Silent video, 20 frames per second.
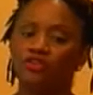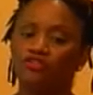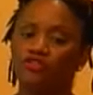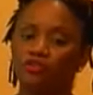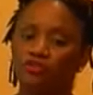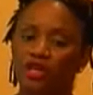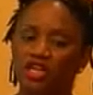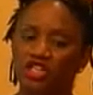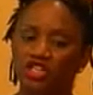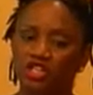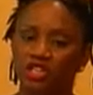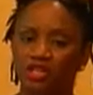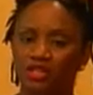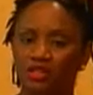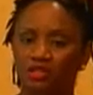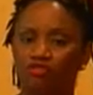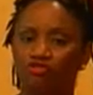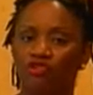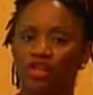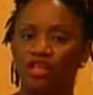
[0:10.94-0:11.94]

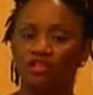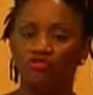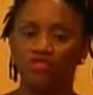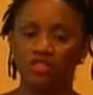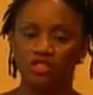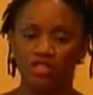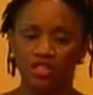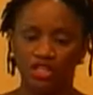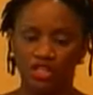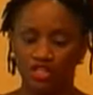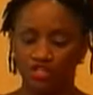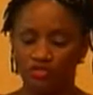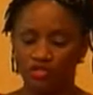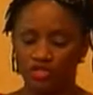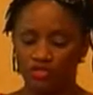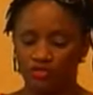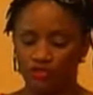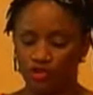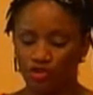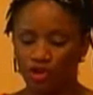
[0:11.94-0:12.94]
information relevant to the
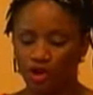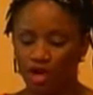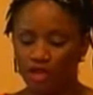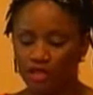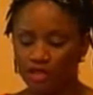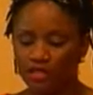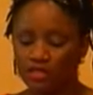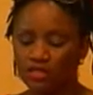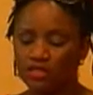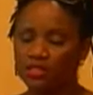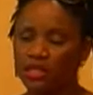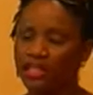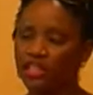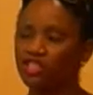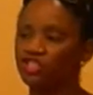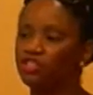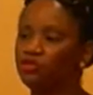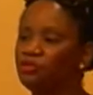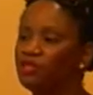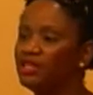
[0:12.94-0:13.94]
interests of your audience, and
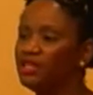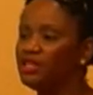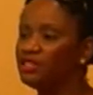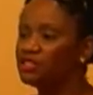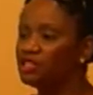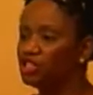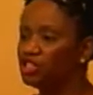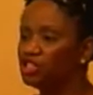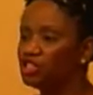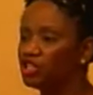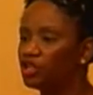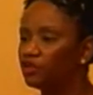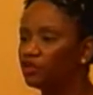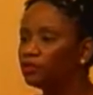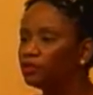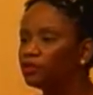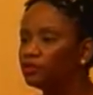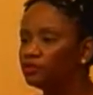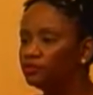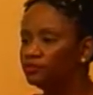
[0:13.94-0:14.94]
it should be easily
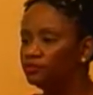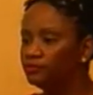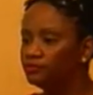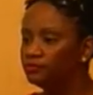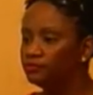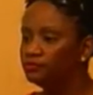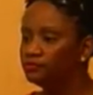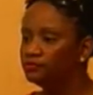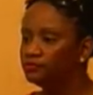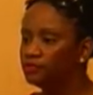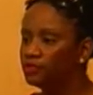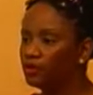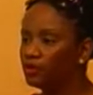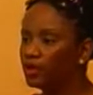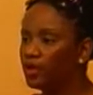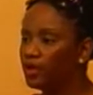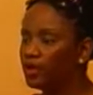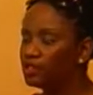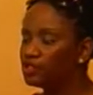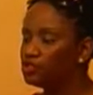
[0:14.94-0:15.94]
shareable.
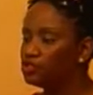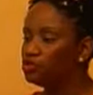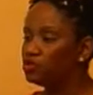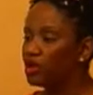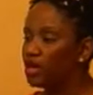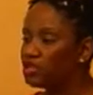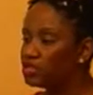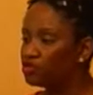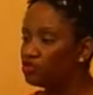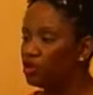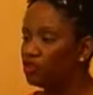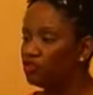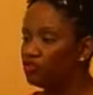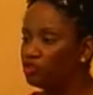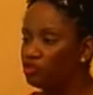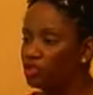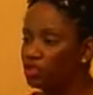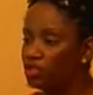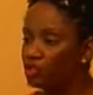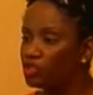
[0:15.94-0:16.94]
Okay, so you guys are all
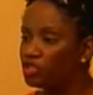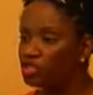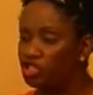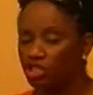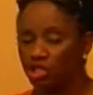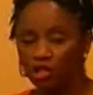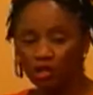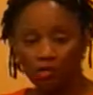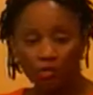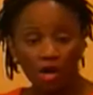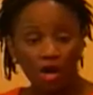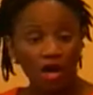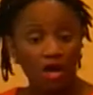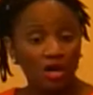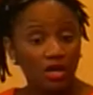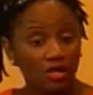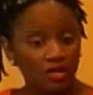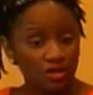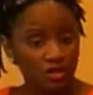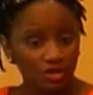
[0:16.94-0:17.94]
familiar with share
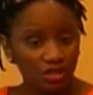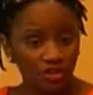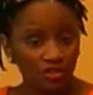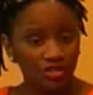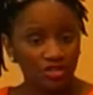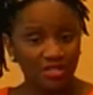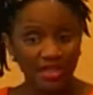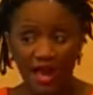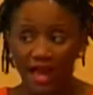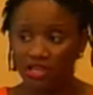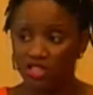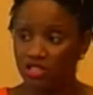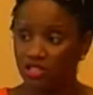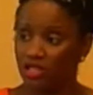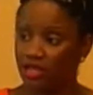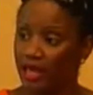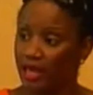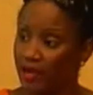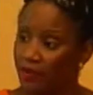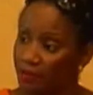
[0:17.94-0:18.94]
bars that are
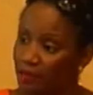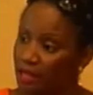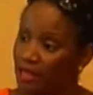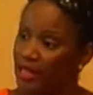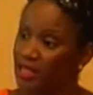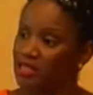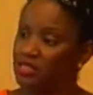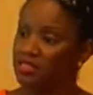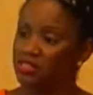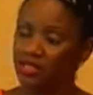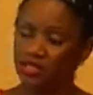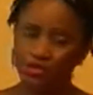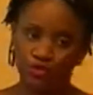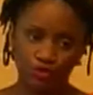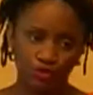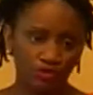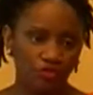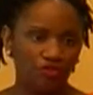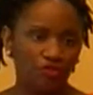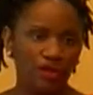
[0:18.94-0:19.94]
attached to campaigns, that
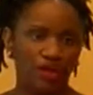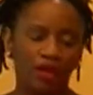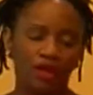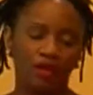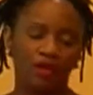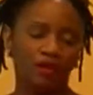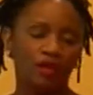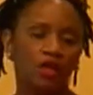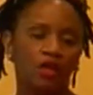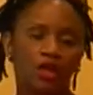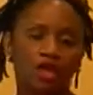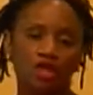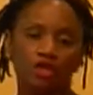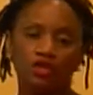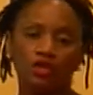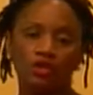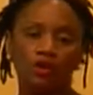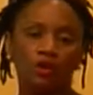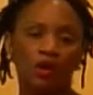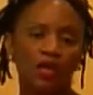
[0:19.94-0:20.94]
sort of thing.
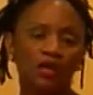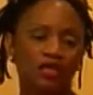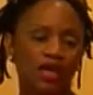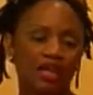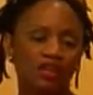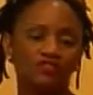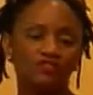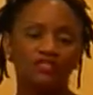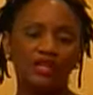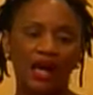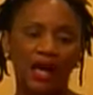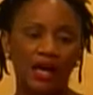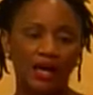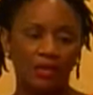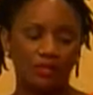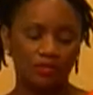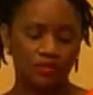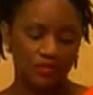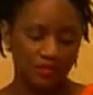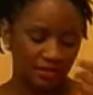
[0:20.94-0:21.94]
You know, a lot of
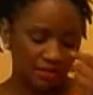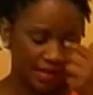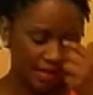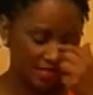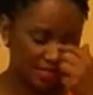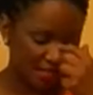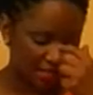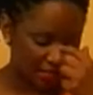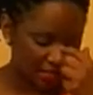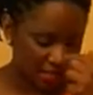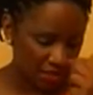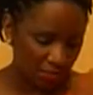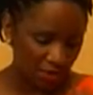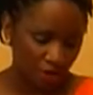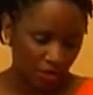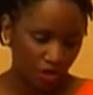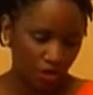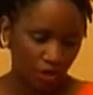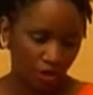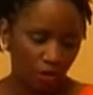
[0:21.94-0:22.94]
times, I said this in
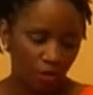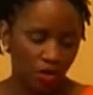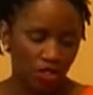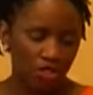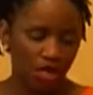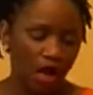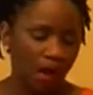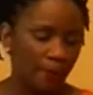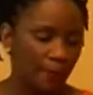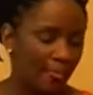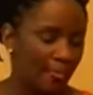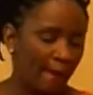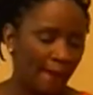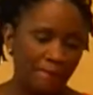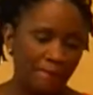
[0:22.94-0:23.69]
my earlier workshop,